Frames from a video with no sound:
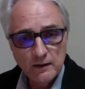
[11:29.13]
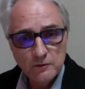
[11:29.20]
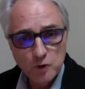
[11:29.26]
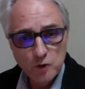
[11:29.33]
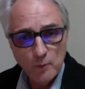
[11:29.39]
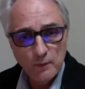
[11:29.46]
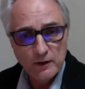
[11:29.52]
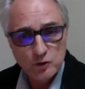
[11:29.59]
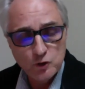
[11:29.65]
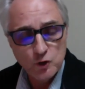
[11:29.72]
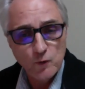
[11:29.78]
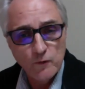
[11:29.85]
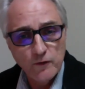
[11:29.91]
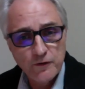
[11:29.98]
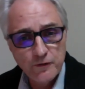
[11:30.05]
topics
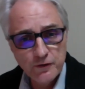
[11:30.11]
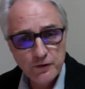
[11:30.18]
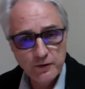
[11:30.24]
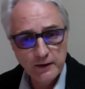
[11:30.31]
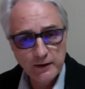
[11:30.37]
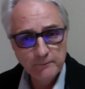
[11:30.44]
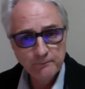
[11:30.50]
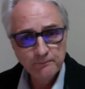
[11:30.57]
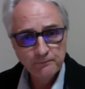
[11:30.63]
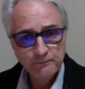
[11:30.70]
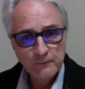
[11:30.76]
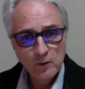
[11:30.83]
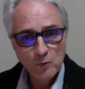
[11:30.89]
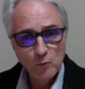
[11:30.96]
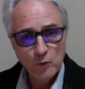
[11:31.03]
2 and 3
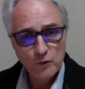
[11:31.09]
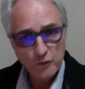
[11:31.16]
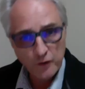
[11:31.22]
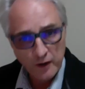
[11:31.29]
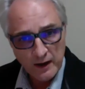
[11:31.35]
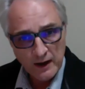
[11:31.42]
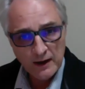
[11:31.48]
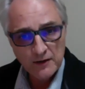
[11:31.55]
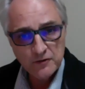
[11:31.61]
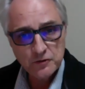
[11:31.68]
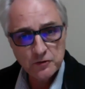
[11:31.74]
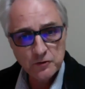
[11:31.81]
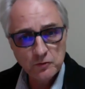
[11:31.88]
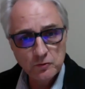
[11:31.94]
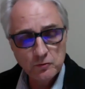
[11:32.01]
with regard
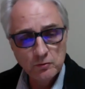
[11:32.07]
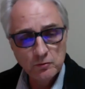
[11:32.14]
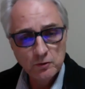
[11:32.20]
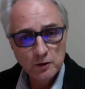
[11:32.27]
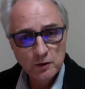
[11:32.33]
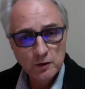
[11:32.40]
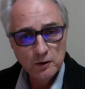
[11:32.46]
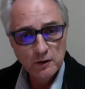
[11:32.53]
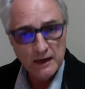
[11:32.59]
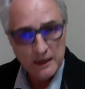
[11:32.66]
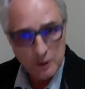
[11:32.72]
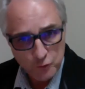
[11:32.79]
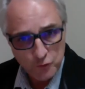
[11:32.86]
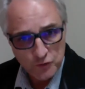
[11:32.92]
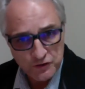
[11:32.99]
to
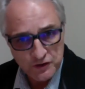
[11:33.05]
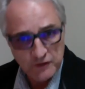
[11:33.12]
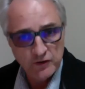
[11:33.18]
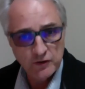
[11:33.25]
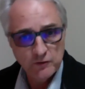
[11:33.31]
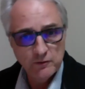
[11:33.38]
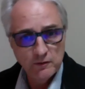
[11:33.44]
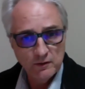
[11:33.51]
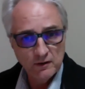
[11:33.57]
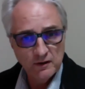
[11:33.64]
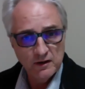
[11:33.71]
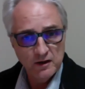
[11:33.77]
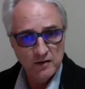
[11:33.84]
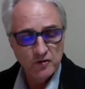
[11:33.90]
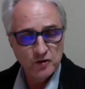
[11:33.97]
interest in
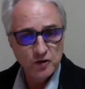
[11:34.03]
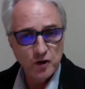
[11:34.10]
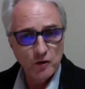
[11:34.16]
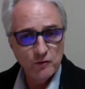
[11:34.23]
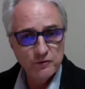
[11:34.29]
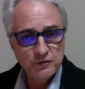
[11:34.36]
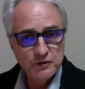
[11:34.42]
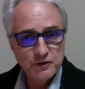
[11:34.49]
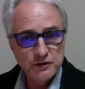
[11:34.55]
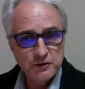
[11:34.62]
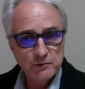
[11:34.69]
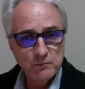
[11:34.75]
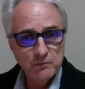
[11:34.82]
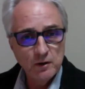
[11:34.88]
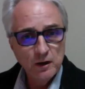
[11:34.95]
the torrent
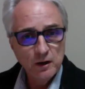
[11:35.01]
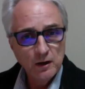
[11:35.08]
system,